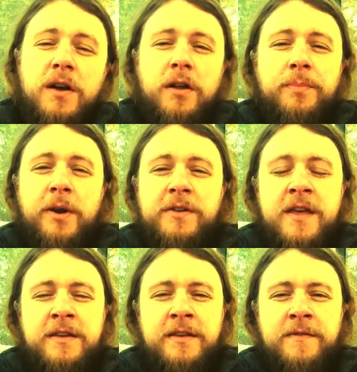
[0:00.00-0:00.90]
all
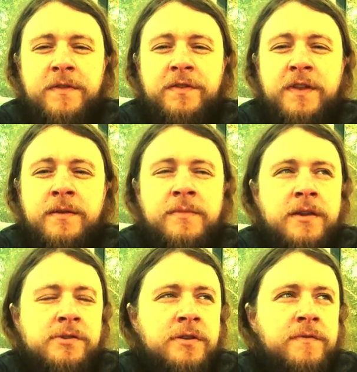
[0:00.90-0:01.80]
partaking of the same
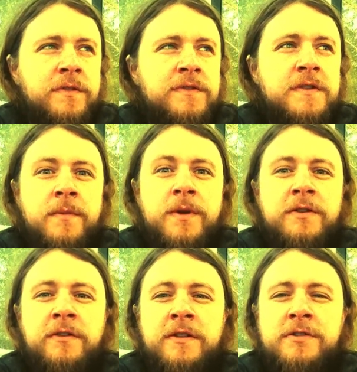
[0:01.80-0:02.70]
nature of this yummy,
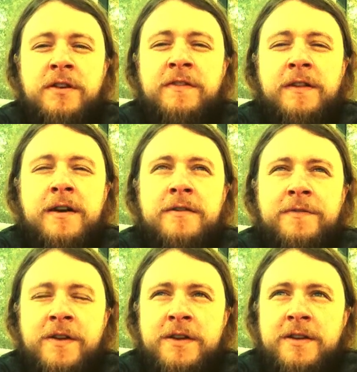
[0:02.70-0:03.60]
delicious
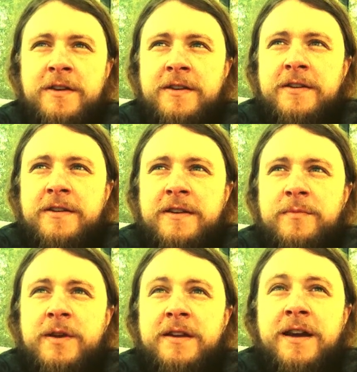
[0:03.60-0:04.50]
love.
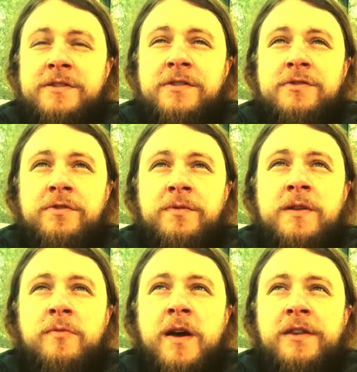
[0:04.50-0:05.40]
And we can actually truly
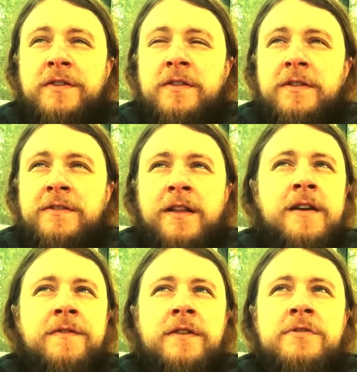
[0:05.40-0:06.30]
rest in this
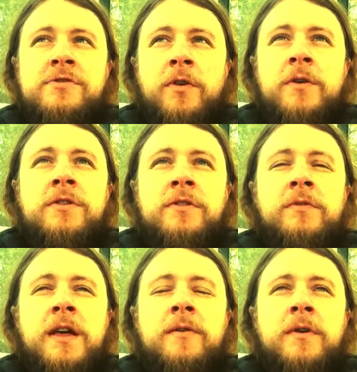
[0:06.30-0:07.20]
life and enjoy you
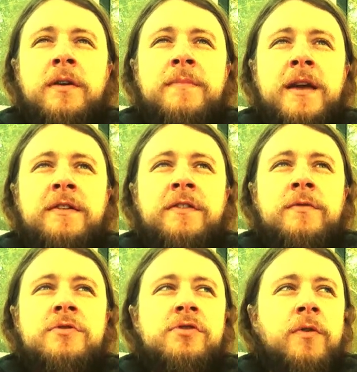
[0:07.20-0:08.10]
like we're made to
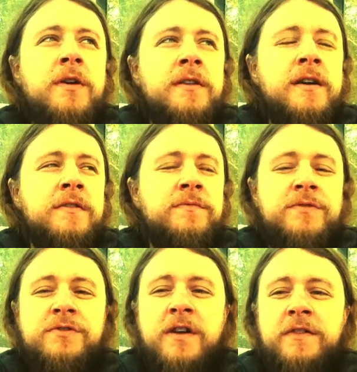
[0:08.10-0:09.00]
enjoy and not
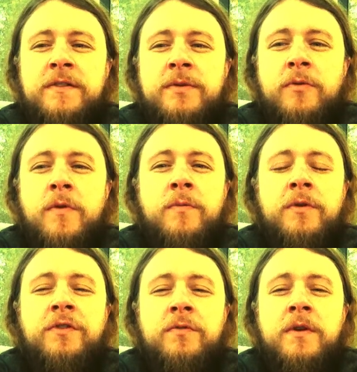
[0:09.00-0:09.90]
stress about what
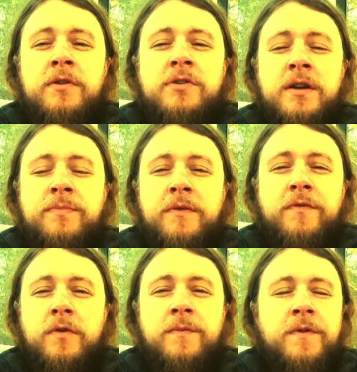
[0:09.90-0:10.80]
we're doing or trying to
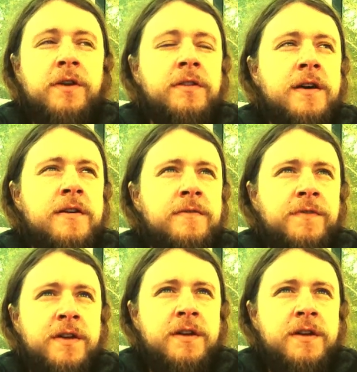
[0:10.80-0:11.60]
perform for your love.